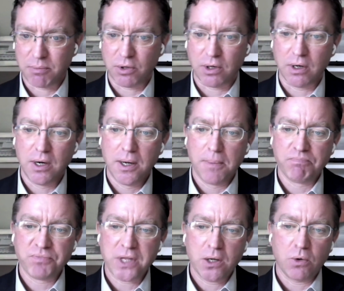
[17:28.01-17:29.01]
timber
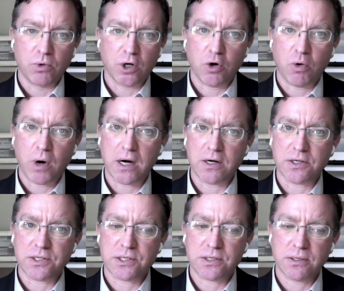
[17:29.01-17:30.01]

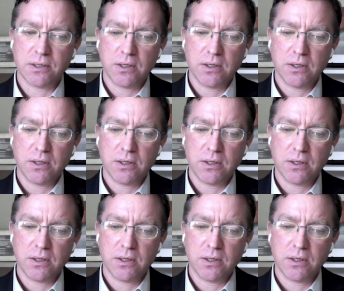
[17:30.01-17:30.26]
requires